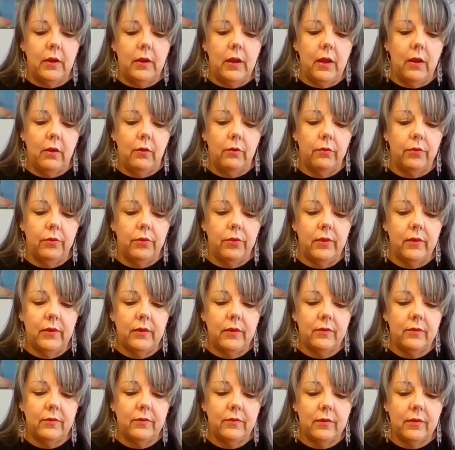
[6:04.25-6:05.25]
Now,
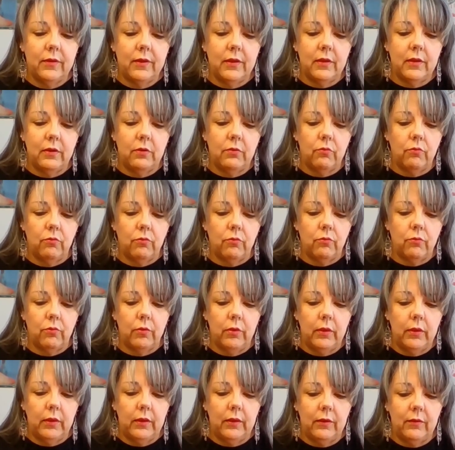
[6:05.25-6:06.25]
this didn't
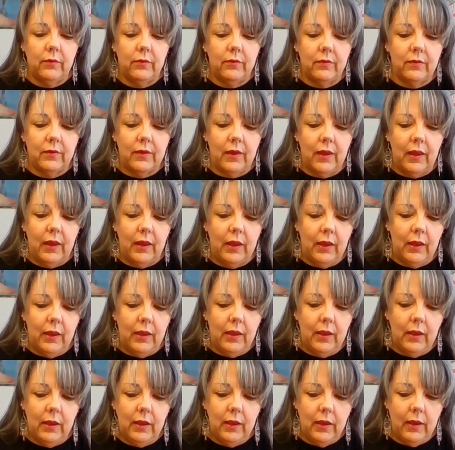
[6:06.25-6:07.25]
really
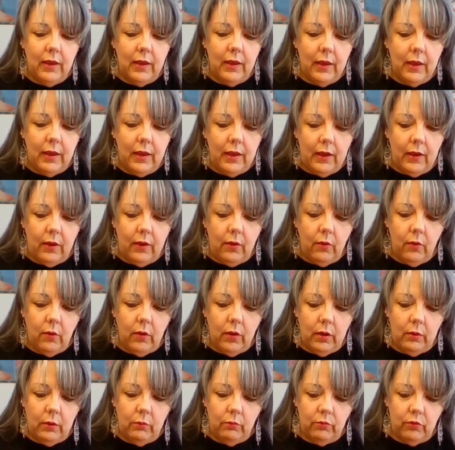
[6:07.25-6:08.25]
say
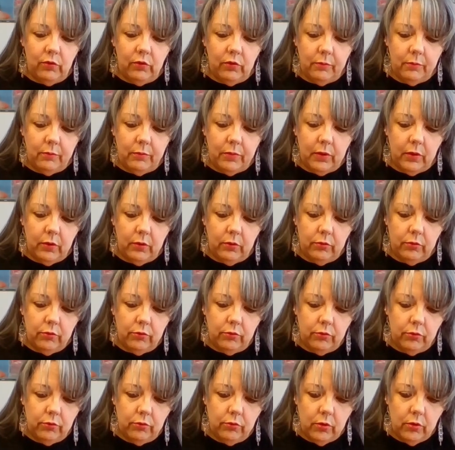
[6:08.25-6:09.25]
how I'm
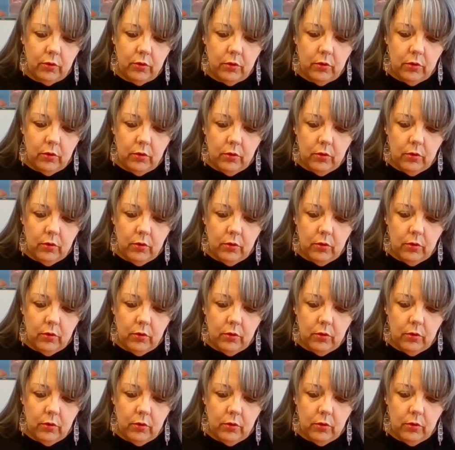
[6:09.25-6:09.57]
supposed